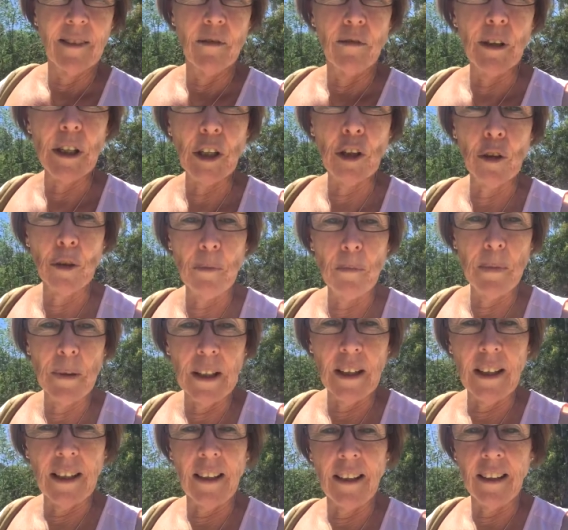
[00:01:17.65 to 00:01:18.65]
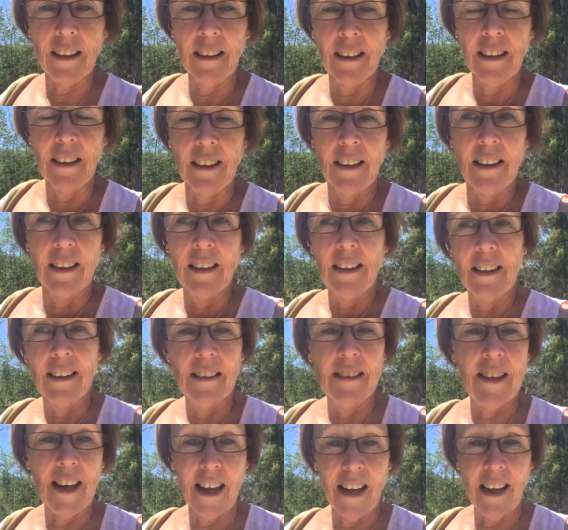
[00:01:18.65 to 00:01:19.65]
We could be
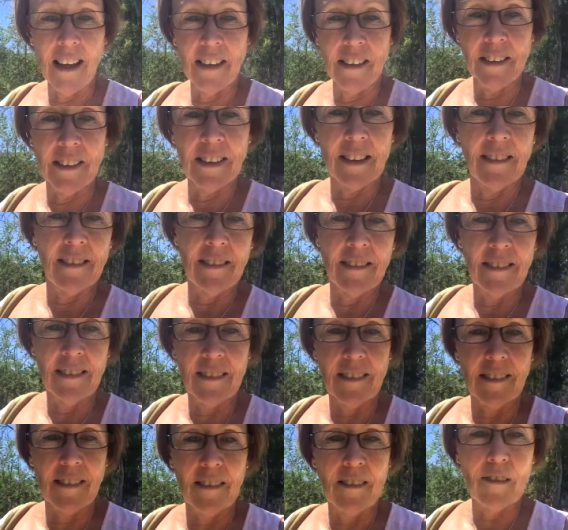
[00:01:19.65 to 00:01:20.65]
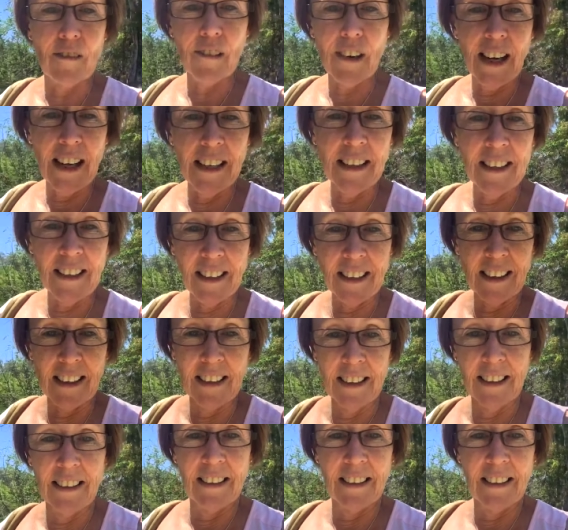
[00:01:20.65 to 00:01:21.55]
downgrading